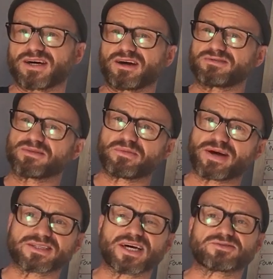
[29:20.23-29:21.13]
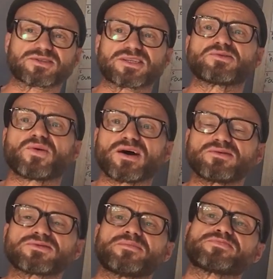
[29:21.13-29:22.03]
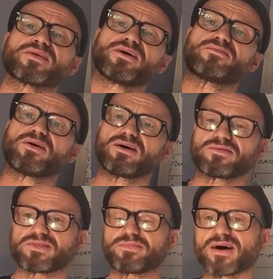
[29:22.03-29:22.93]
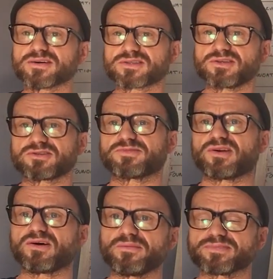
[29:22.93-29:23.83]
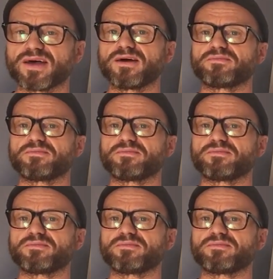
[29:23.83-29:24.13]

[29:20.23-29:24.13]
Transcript: I know some of the best hairdressers in the world that I've worked with in the past that use them a lot,